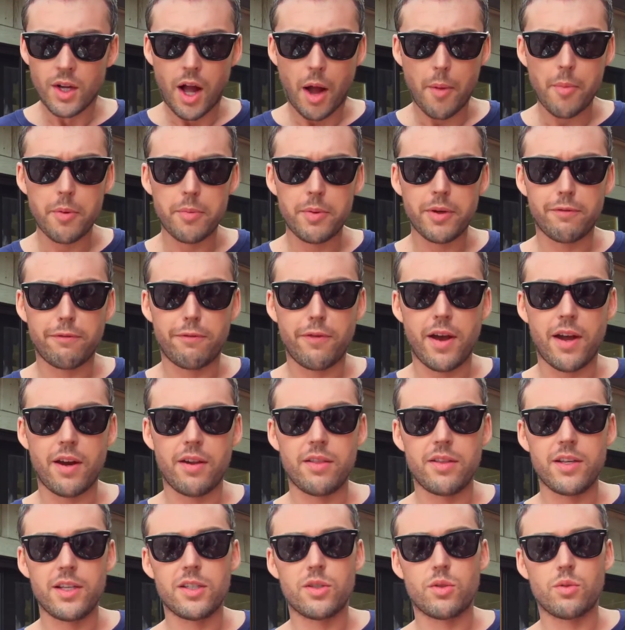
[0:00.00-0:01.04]
I'm a big fan of
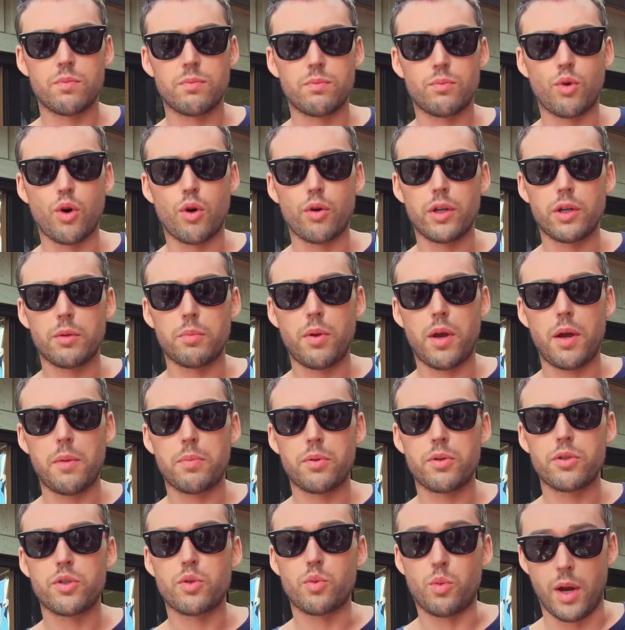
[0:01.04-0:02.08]
these rolling
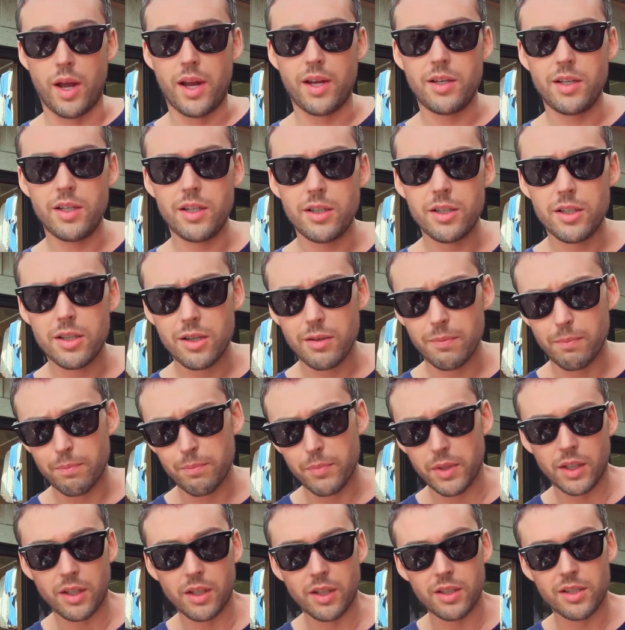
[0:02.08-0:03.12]
papers, Randy's,
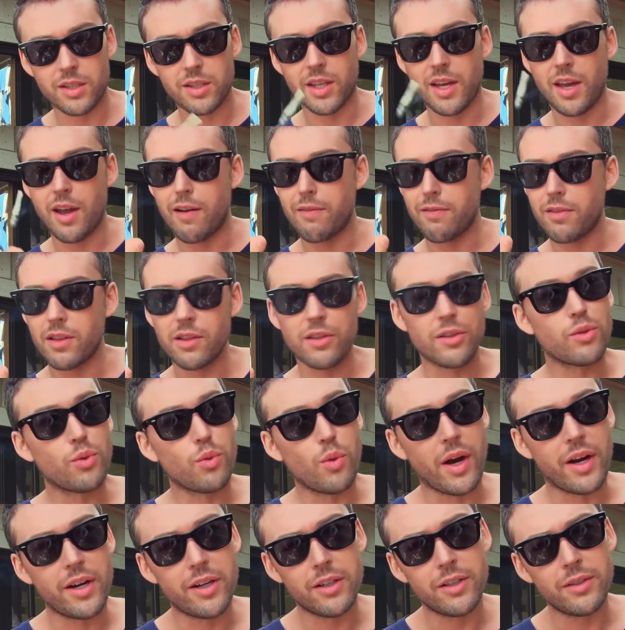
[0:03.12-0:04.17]
because they have the little
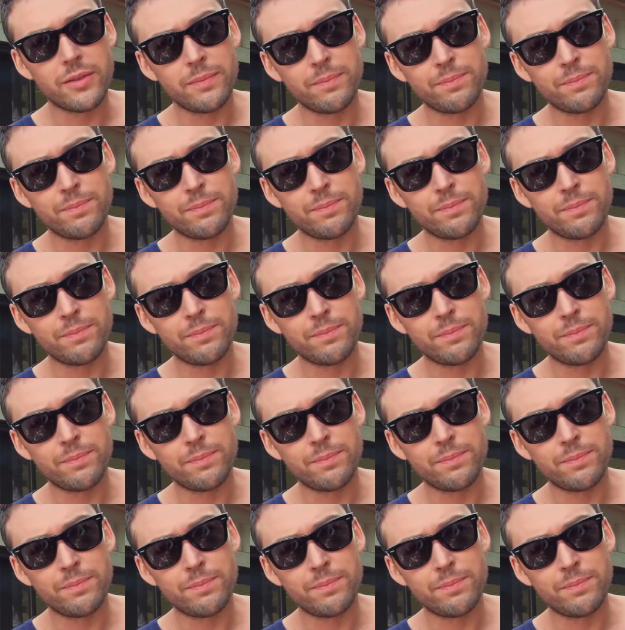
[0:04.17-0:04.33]
wire.